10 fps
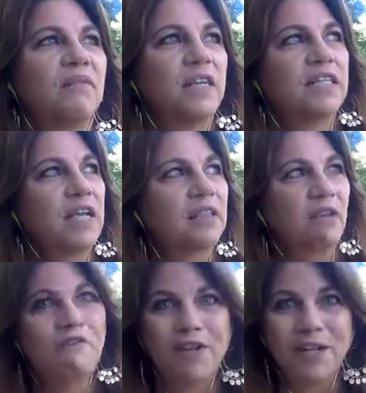It's like
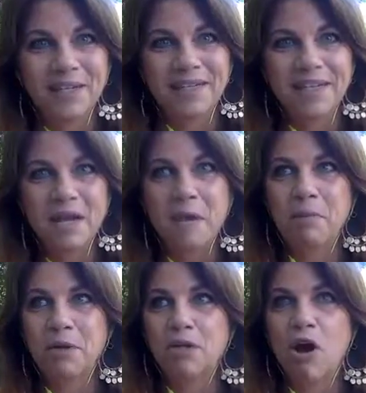the feeling,
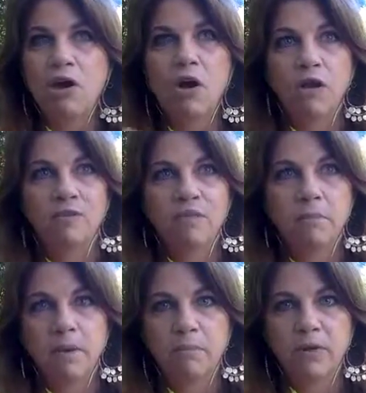but not all of the
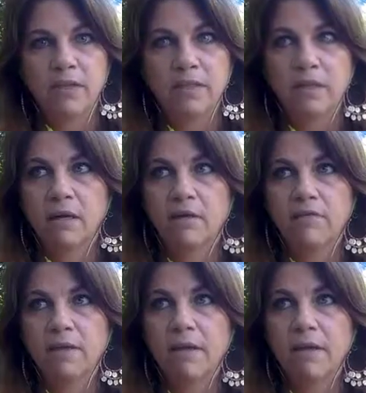memories of